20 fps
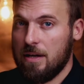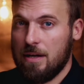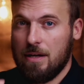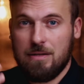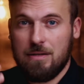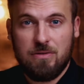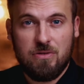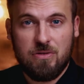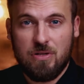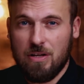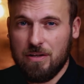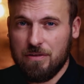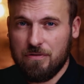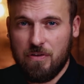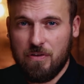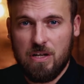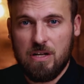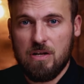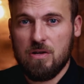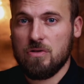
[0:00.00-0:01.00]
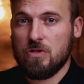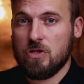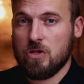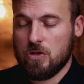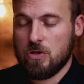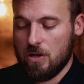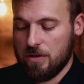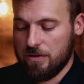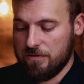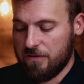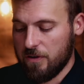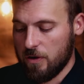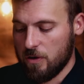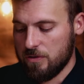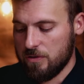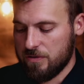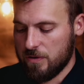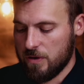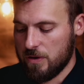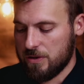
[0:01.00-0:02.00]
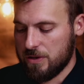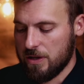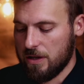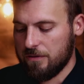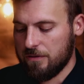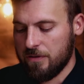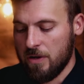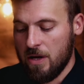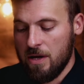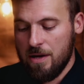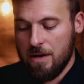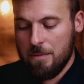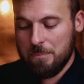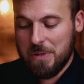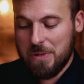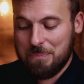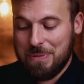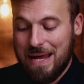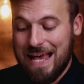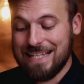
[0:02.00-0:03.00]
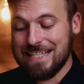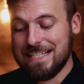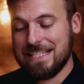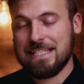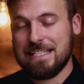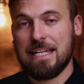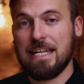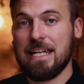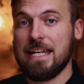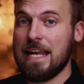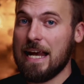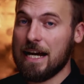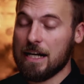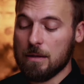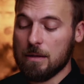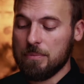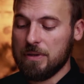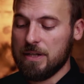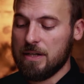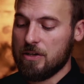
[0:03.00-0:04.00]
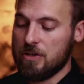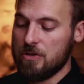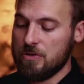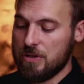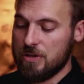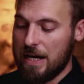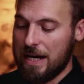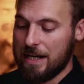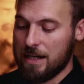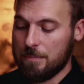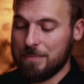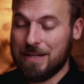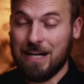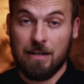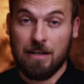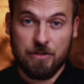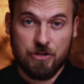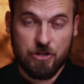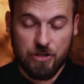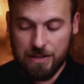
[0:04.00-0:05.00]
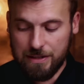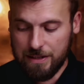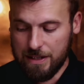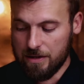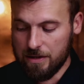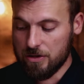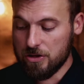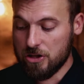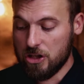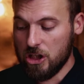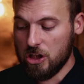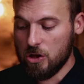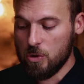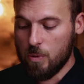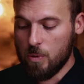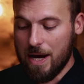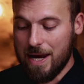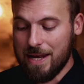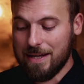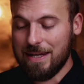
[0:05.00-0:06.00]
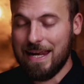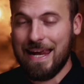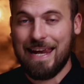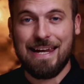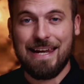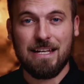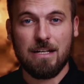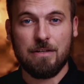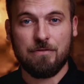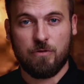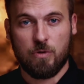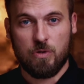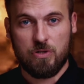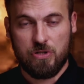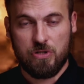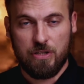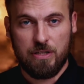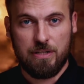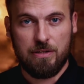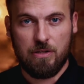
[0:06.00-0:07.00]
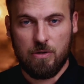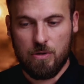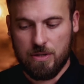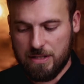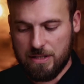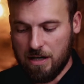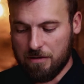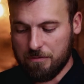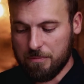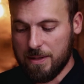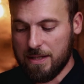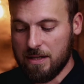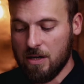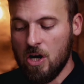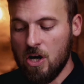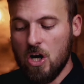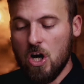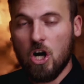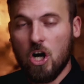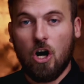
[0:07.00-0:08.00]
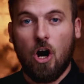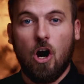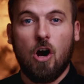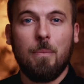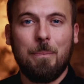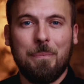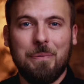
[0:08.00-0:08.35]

And you saw the videos, you saw the photos for yourself, but Palestinian Arab leaders, Arab country leaders, the U N, and unfortunately the U S government are all